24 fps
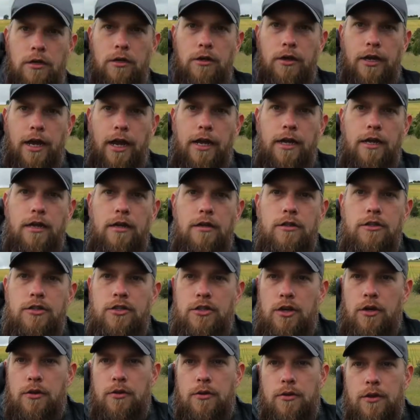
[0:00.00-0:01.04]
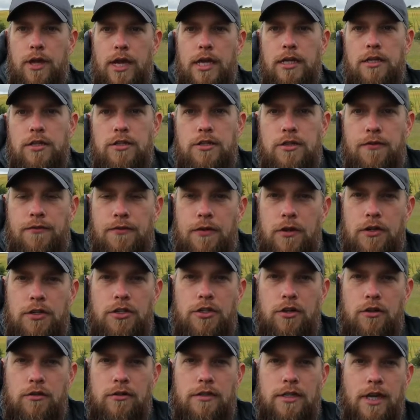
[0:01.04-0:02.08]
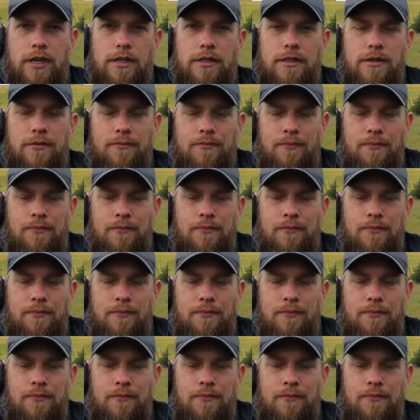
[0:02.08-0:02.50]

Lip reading: Okay, so that's the first shot done.